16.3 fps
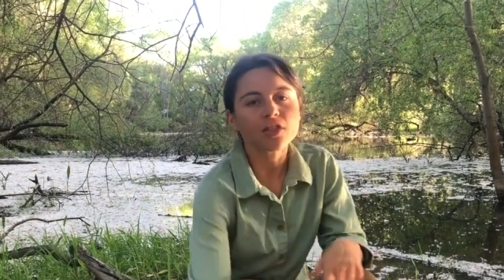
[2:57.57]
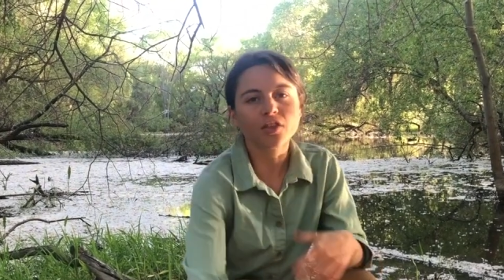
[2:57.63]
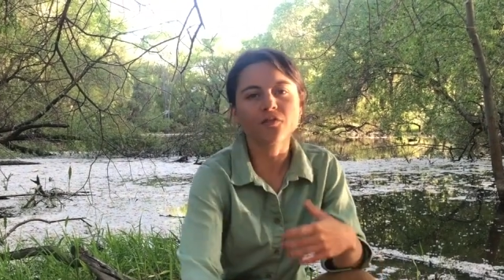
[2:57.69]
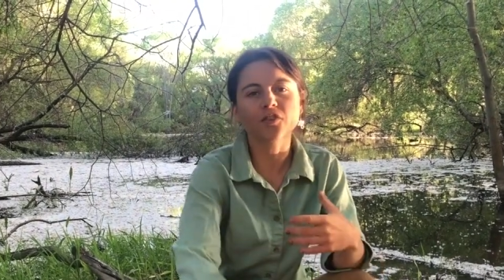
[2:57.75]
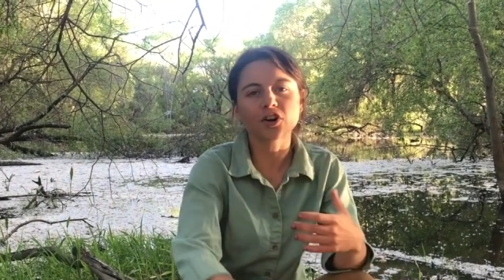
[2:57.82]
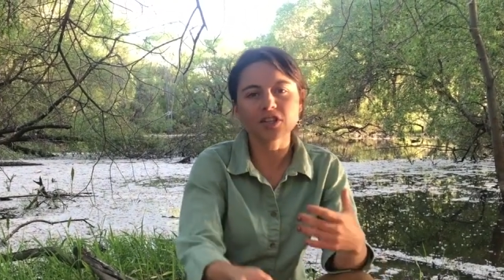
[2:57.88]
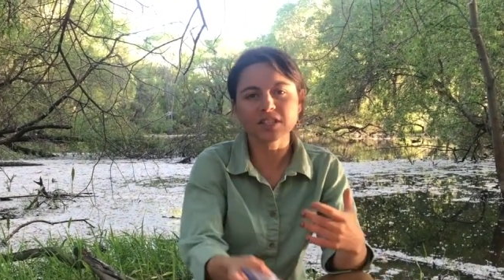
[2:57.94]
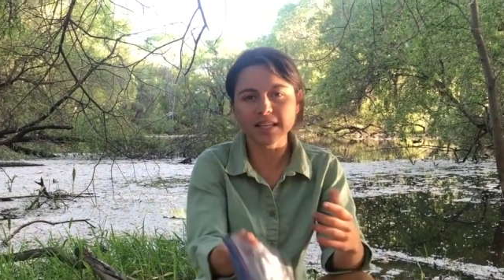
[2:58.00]
The
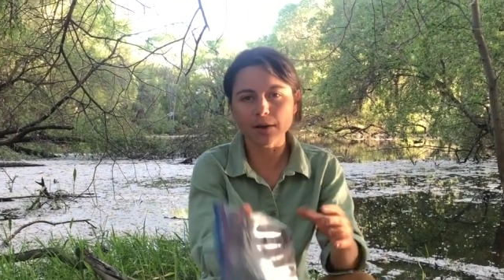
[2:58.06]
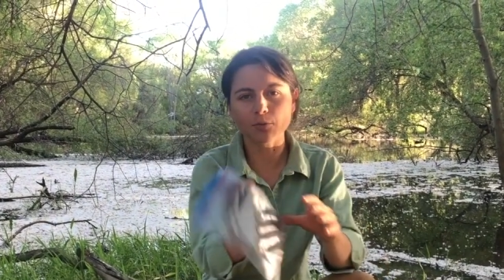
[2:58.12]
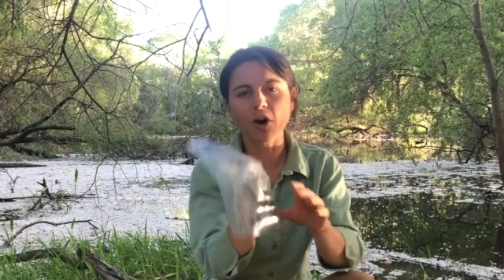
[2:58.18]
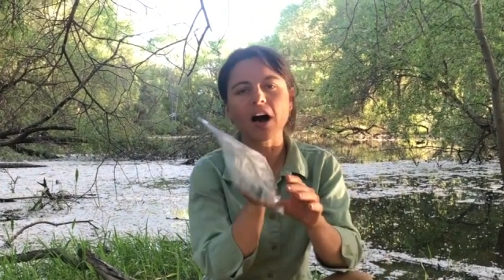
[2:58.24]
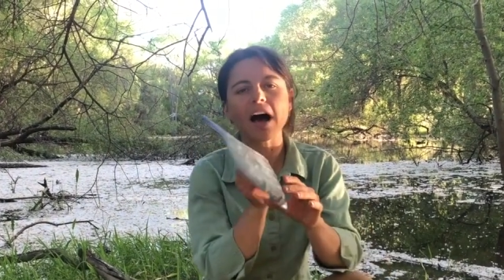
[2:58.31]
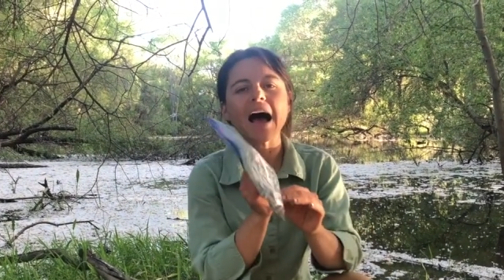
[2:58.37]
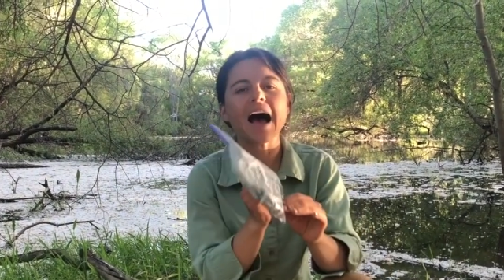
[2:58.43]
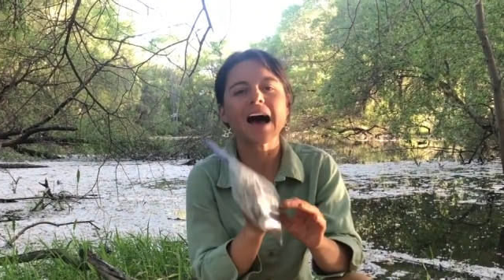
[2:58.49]
first thing
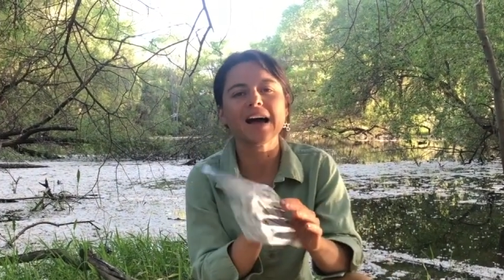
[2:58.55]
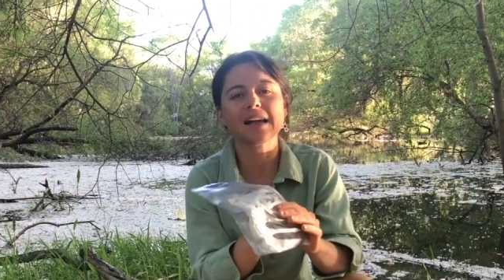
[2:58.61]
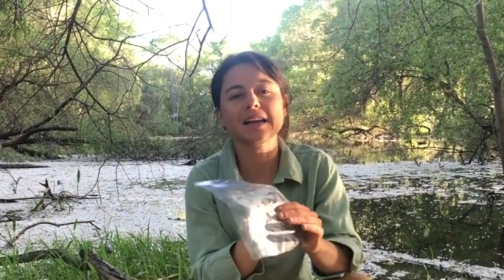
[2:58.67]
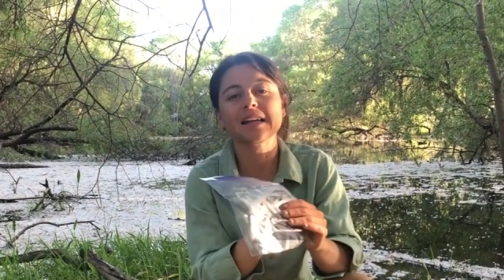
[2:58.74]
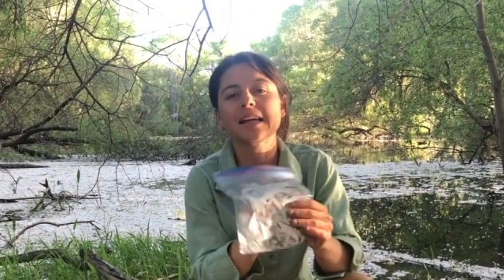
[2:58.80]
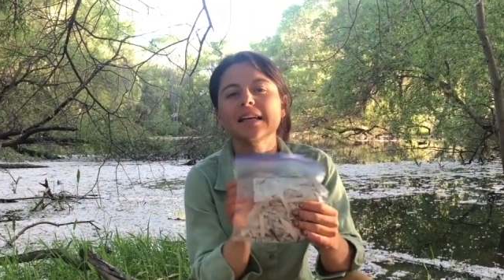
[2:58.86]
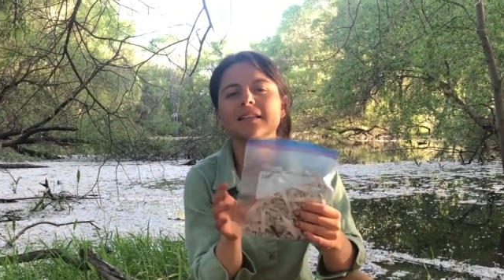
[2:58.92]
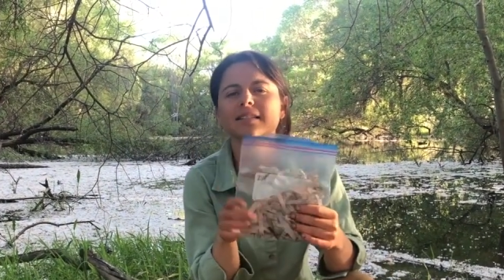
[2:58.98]
we'll
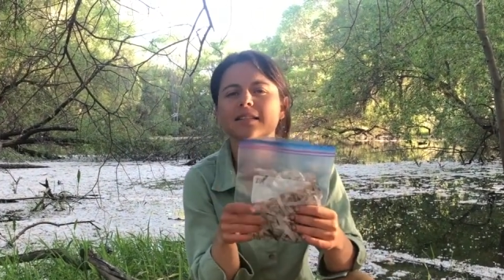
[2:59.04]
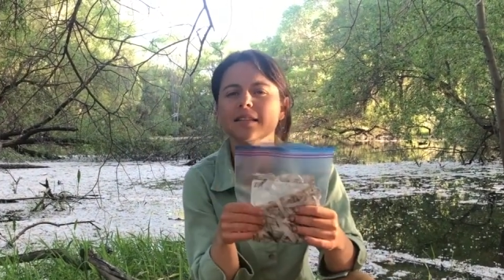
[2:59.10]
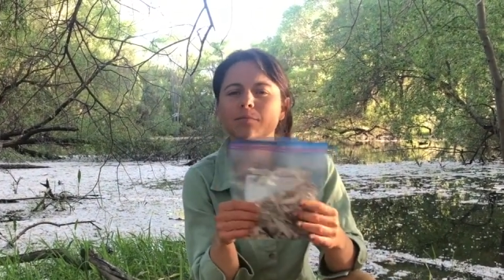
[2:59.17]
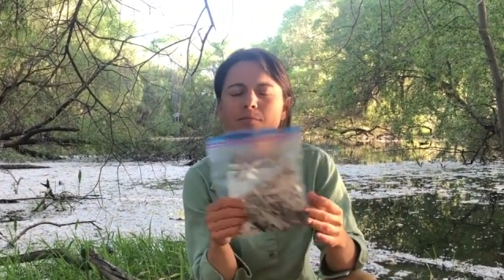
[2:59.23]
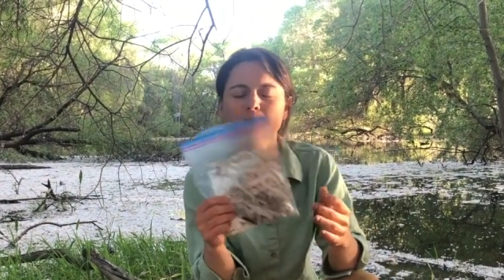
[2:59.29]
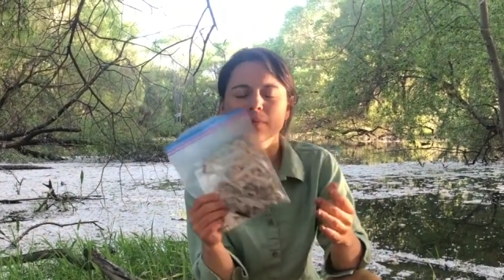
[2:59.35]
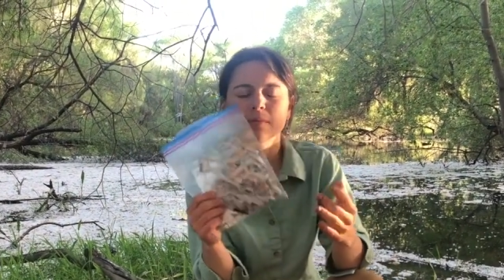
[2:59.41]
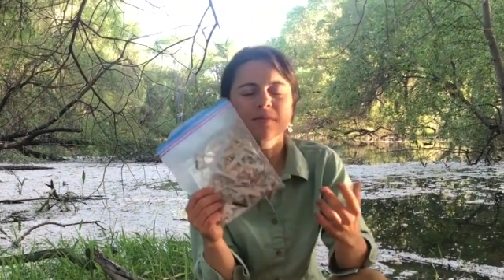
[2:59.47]
add is
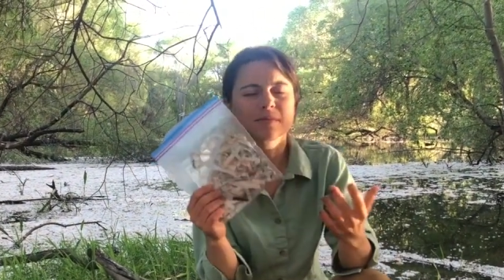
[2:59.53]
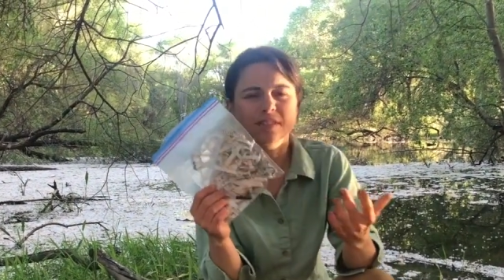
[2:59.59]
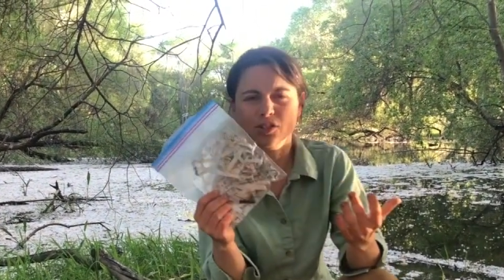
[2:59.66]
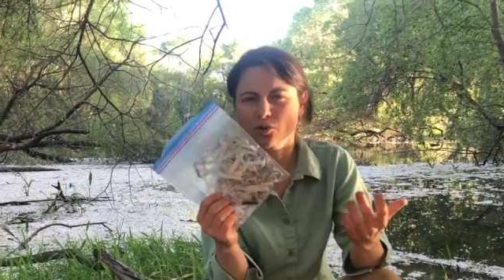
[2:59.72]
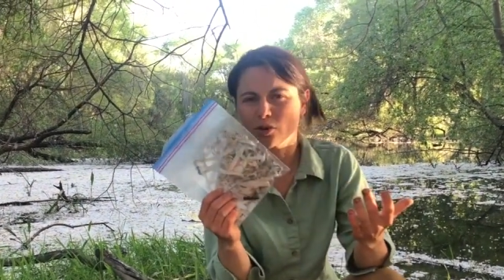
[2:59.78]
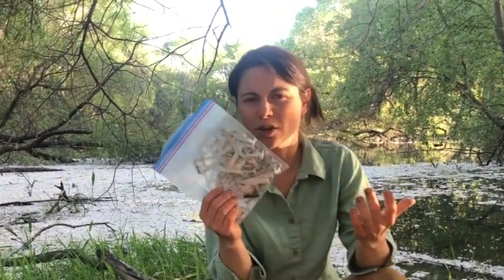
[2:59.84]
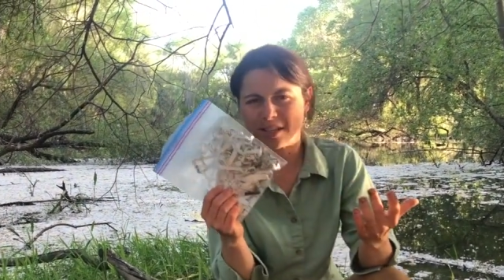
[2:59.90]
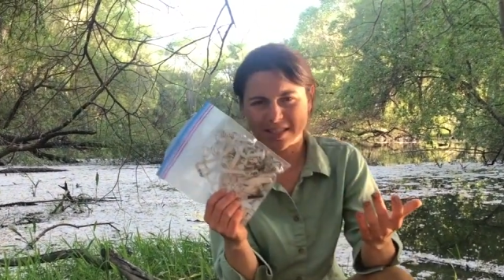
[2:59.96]
some
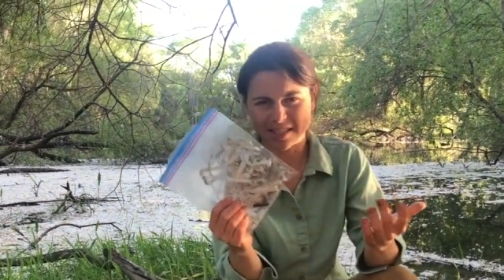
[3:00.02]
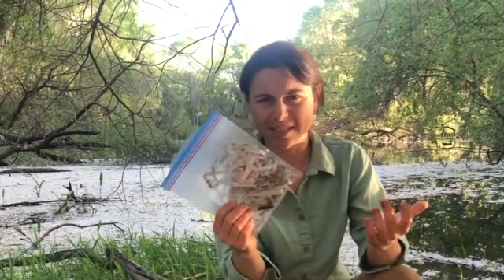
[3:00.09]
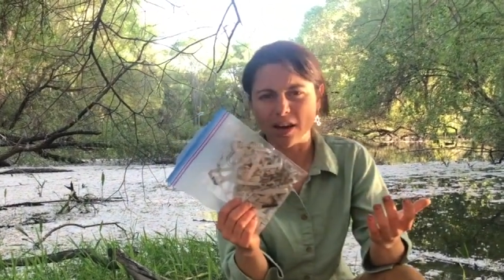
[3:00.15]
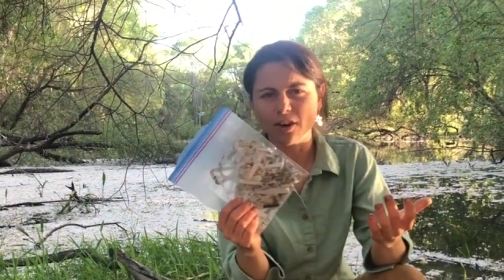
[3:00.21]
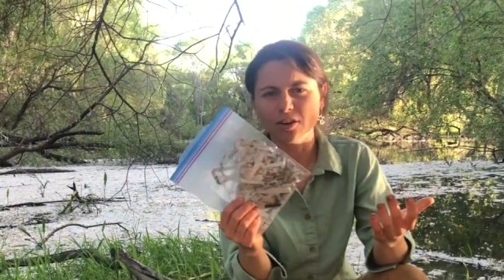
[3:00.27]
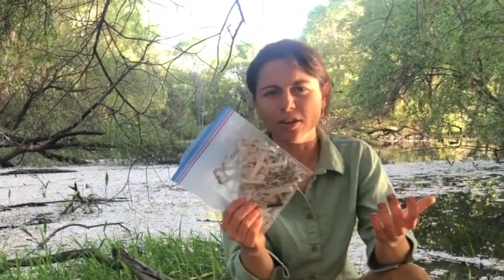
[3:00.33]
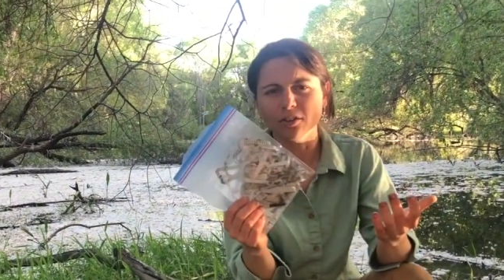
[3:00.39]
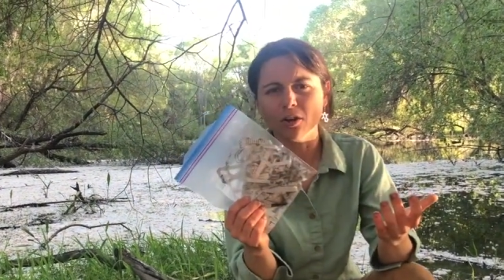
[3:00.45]
sort of
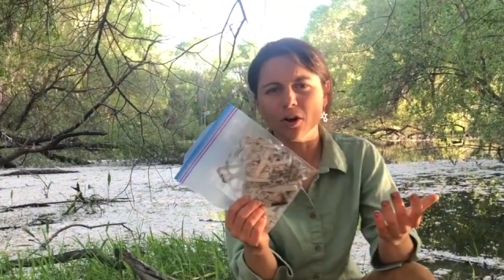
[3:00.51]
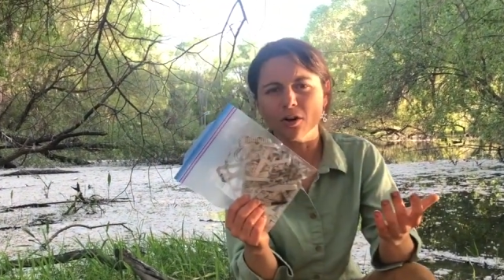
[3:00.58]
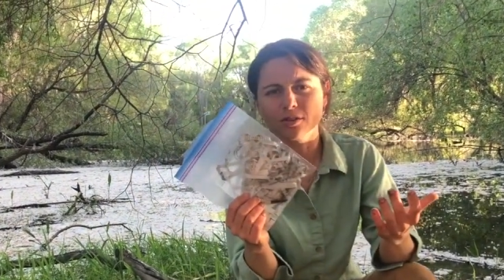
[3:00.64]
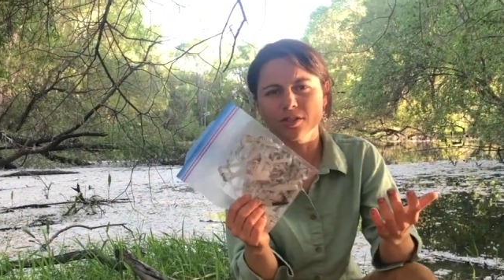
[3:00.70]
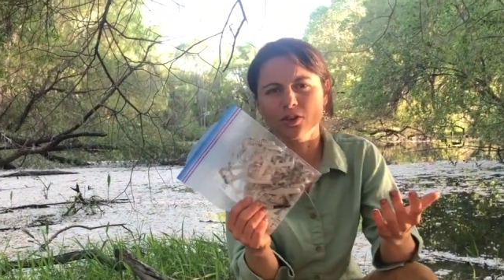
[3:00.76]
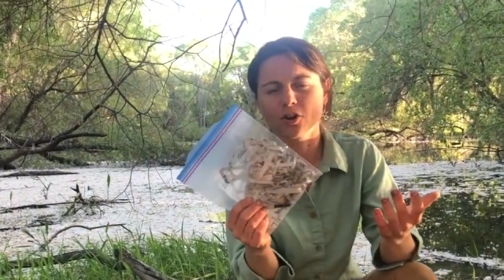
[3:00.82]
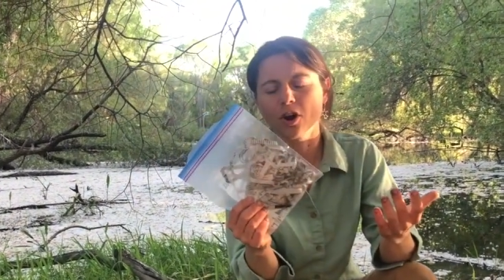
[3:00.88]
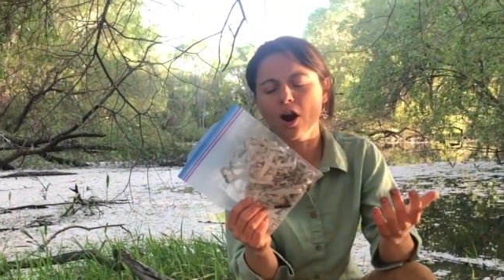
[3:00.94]
cellulose or